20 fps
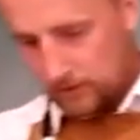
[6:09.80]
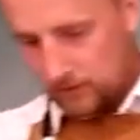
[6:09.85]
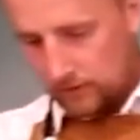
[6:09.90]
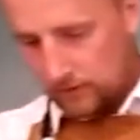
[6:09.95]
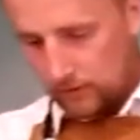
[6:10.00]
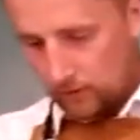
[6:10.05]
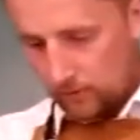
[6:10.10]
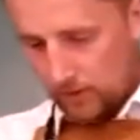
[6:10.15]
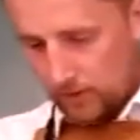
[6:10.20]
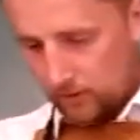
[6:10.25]
a
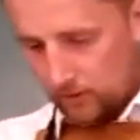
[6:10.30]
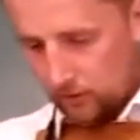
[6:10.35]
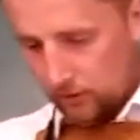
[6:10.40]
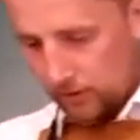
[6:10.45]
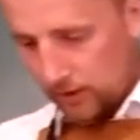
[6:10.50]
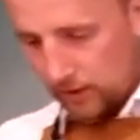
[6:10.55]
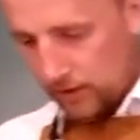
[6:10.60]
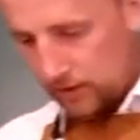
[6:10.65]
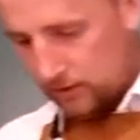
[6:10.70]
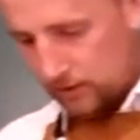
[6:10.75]
little bit of
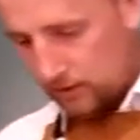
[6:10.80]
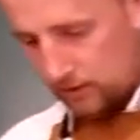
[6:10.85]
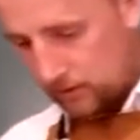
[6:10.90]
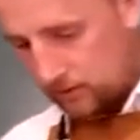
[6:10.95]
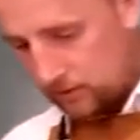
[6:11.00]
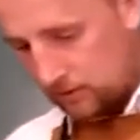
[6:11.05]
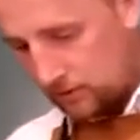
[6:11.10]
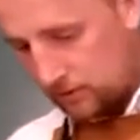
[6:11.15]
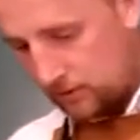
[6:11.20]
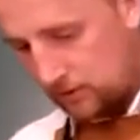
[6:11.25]
coriander.
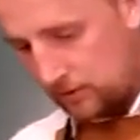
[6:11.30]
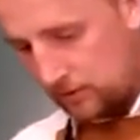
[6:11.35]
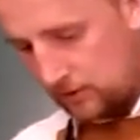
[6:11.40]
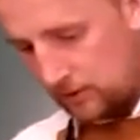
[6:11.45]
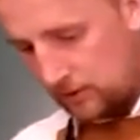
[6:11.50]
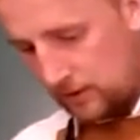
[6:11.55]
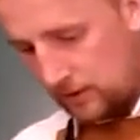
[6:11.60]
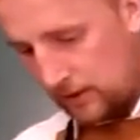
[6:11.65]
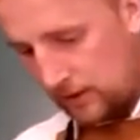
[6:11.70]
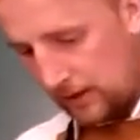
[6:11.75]

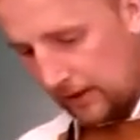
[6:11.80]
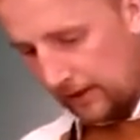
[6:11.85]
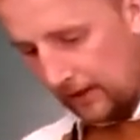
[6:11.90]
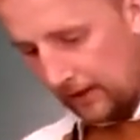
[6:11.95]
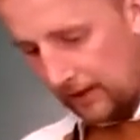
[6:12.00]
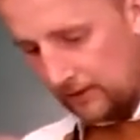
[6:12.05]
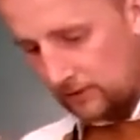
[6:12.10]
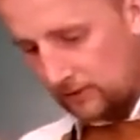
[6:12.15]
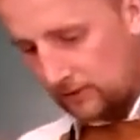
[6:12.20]
Again,